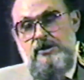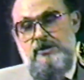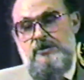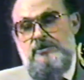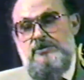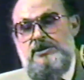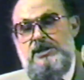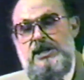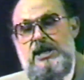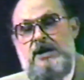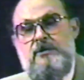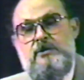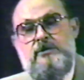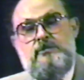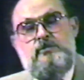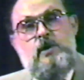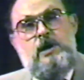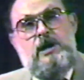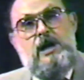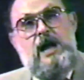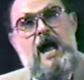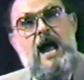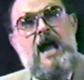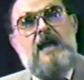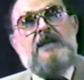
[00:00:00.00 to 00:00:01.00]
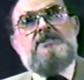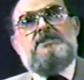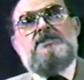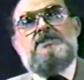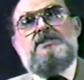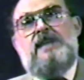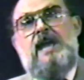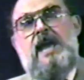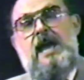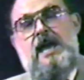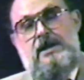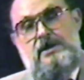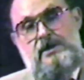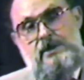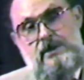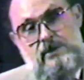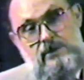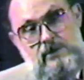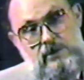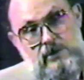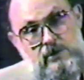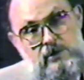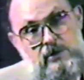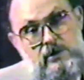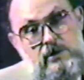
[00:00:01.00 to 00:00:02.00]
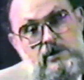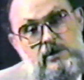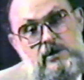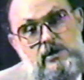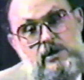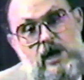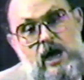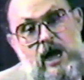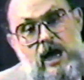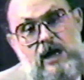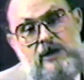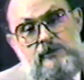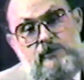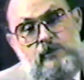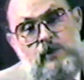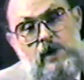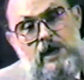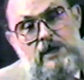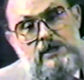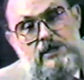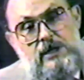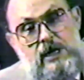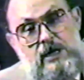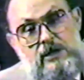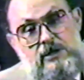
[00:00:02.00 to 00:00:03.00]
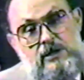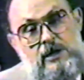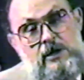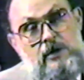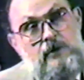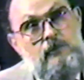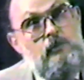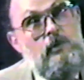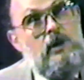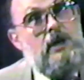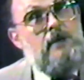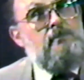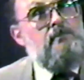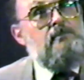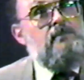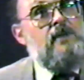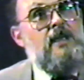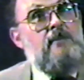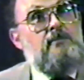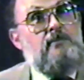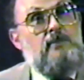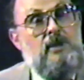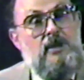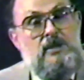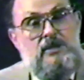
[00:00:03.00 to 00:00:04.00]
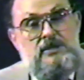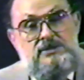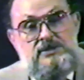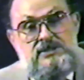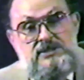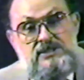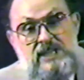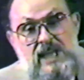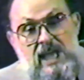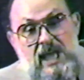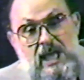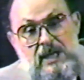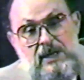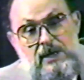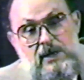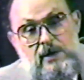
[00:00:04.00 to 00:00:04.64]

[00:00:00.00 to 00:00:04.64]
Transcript: You deal with what I said, not what other what people said.